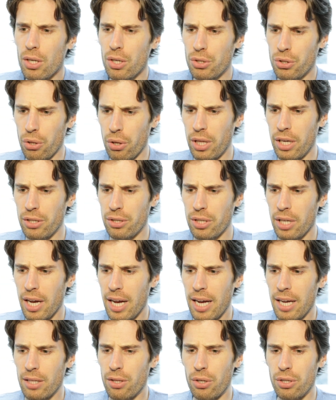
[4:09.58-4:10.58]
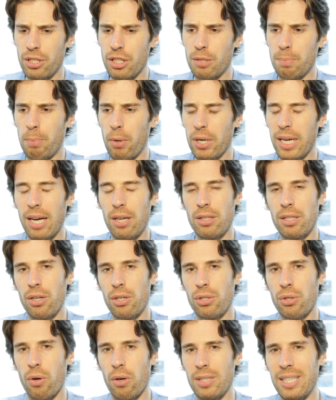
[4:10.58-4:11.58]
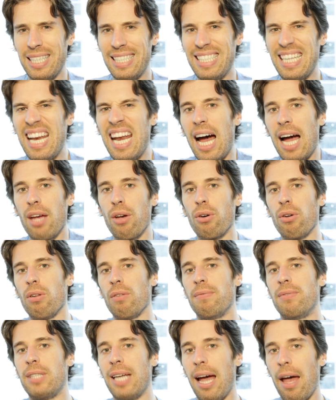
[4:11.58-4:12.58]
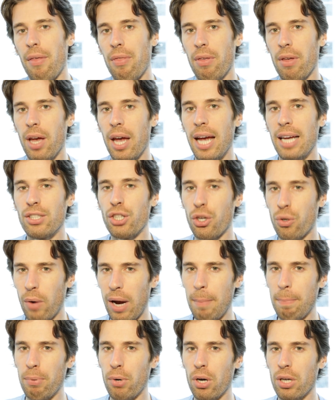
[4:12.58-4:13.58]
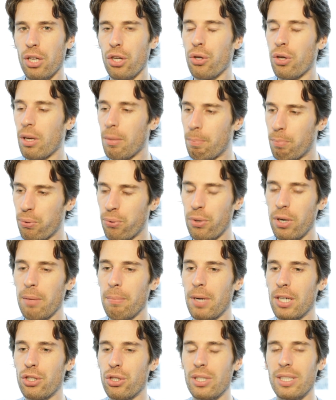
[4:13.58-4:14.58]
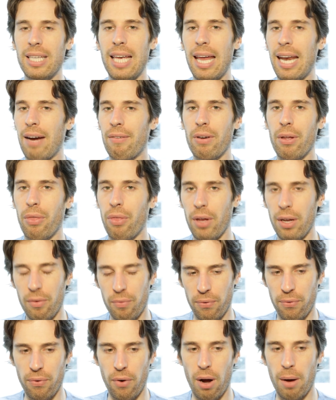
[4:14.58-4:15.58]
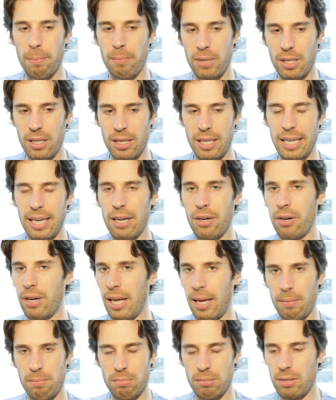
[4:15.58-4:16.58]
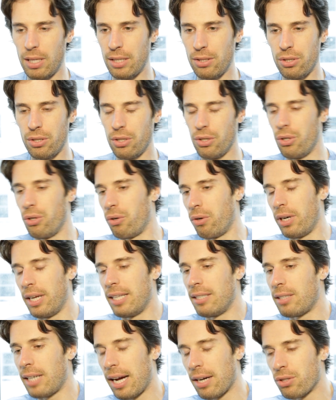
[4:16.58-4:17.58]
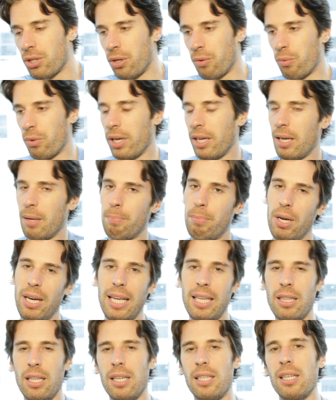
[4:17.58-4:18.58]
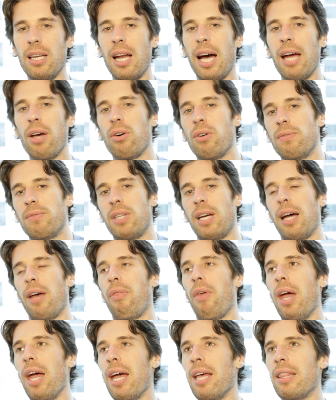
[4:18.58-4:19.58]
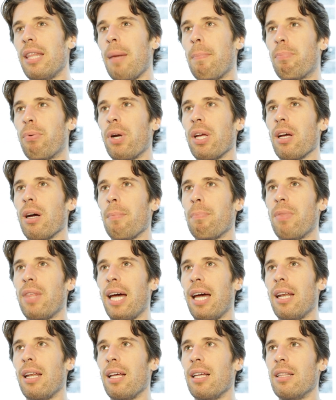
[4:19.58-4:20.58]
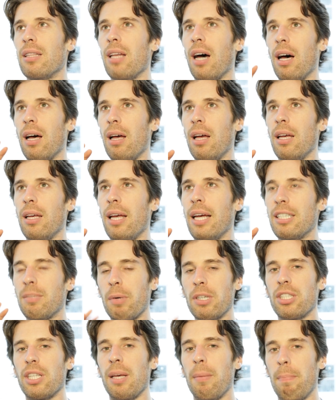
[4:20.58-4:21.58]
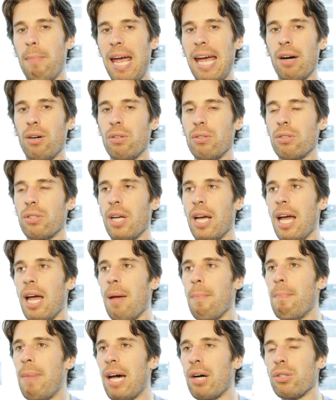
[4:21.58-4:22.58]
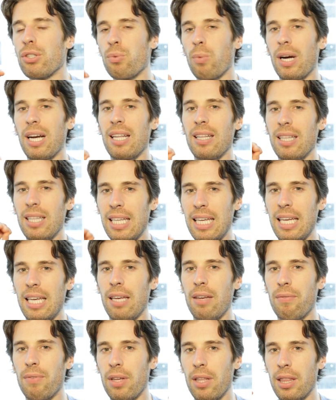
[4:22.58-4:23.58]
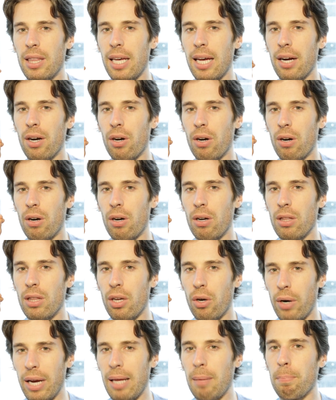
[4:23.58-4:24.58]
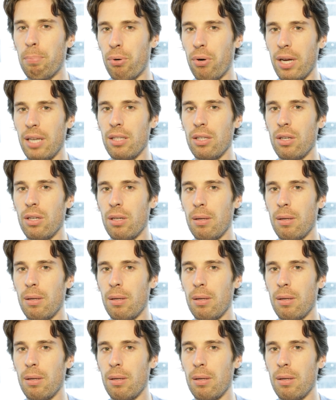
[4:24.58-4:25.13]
So there's this book out there, it's called The Denial of Death. It's a great book. You could pretty much just get everything from the internet. You don't need to actually read it. But in The Denial of Death, they bring up that, especially males, want to leave their imprint.